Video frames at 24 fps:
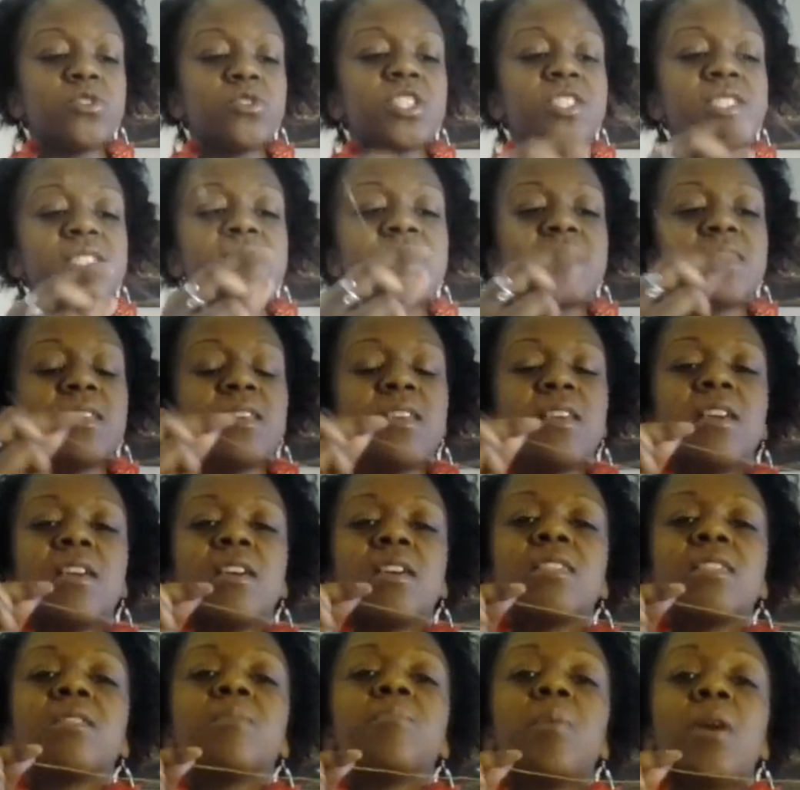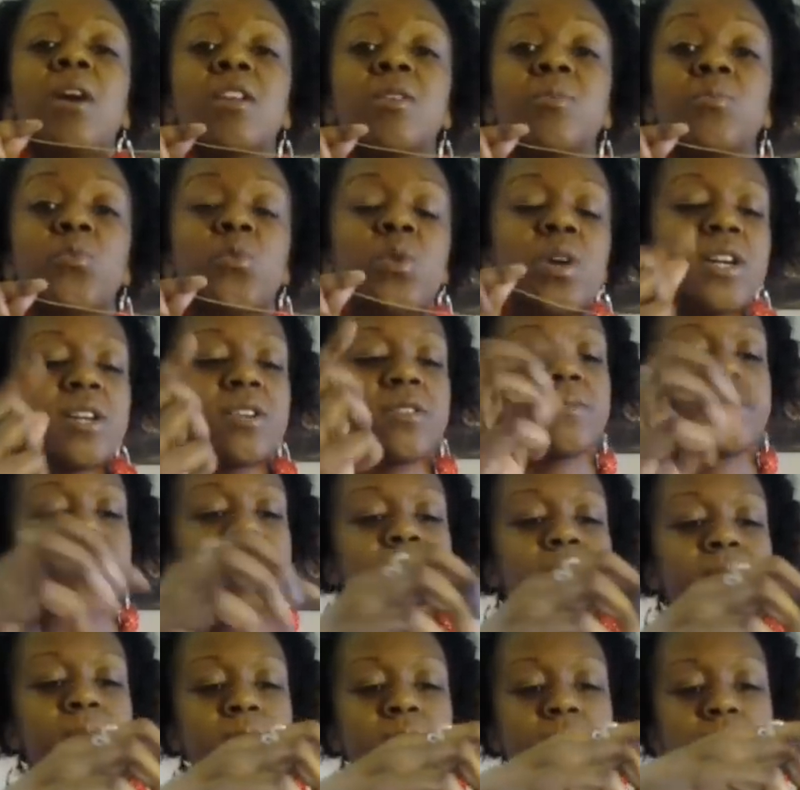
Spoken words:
which is the bottom wire.